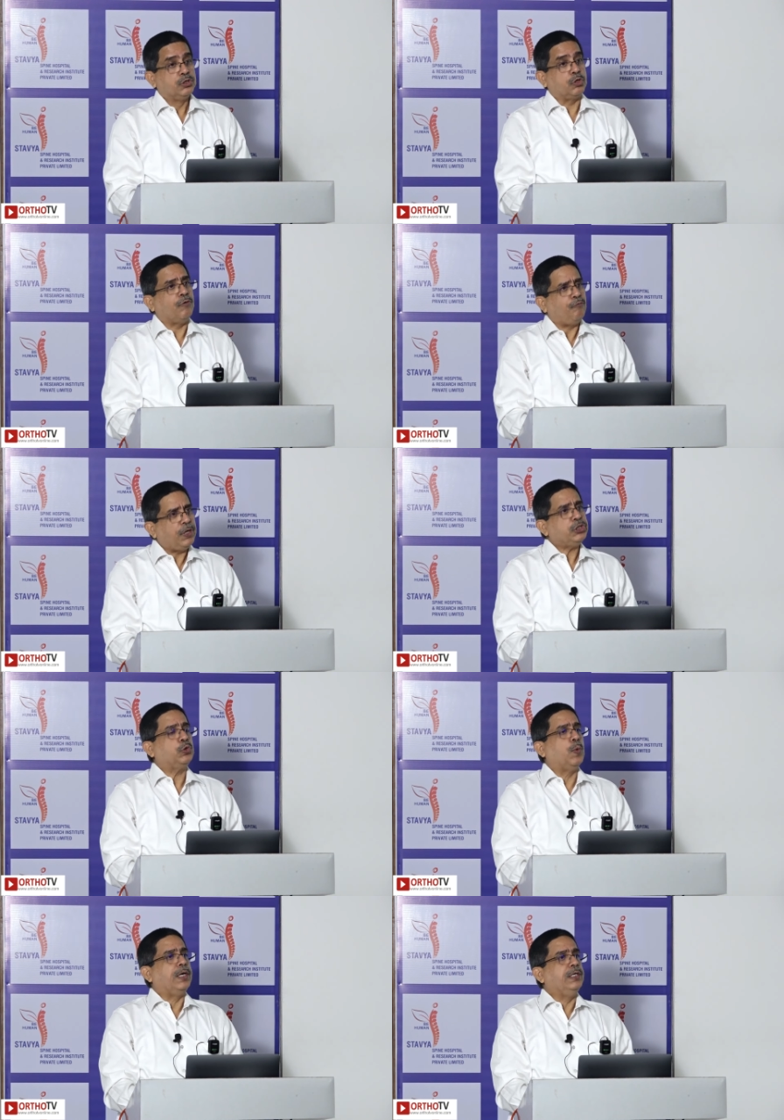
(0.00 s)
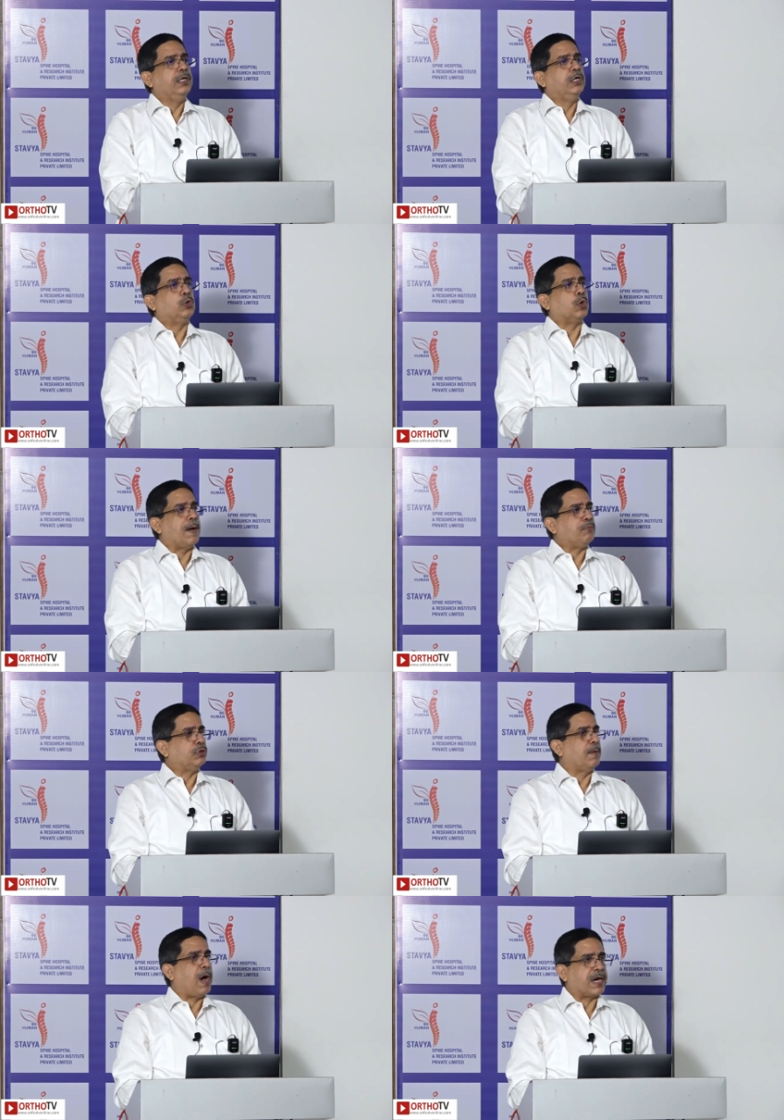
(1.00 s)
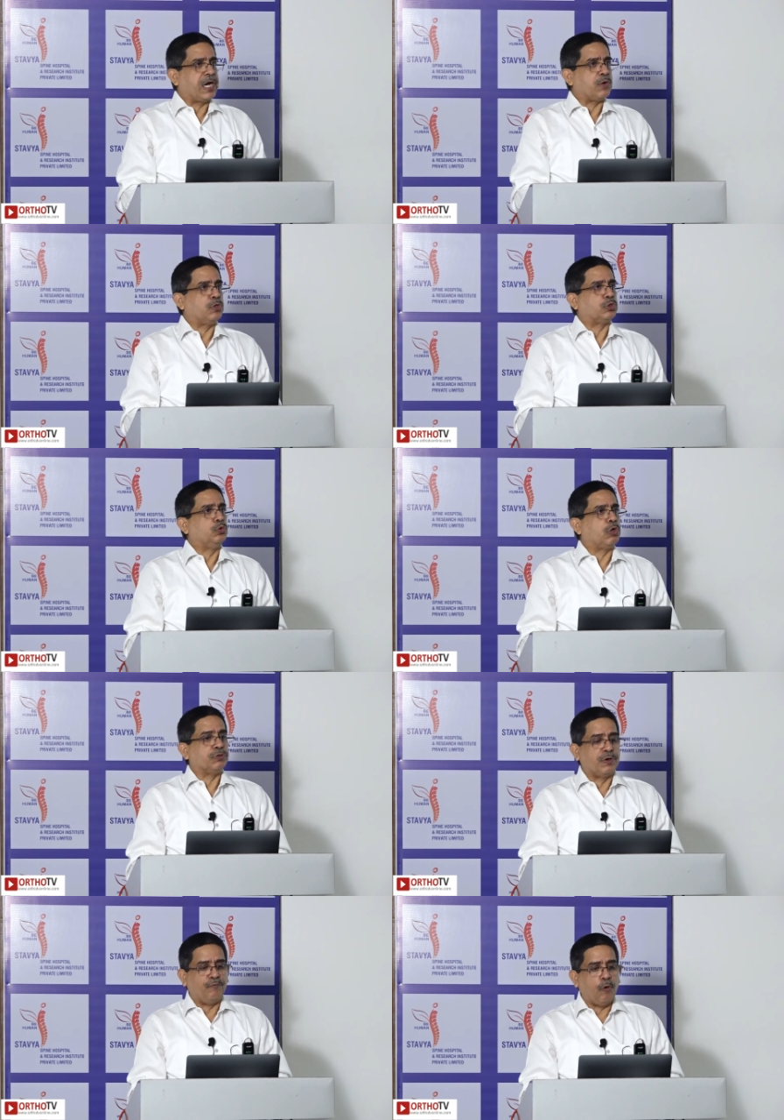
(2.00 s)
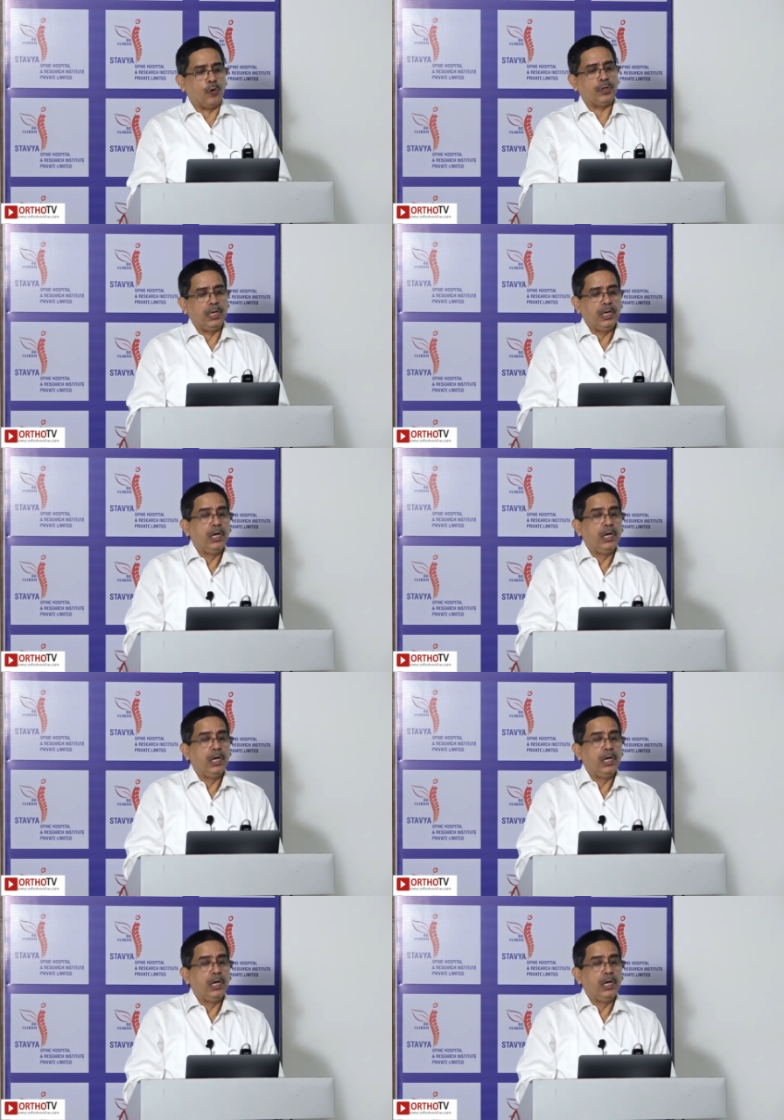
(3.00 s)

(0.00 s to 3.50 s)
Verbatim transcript: So the first one to come to the market was 2004.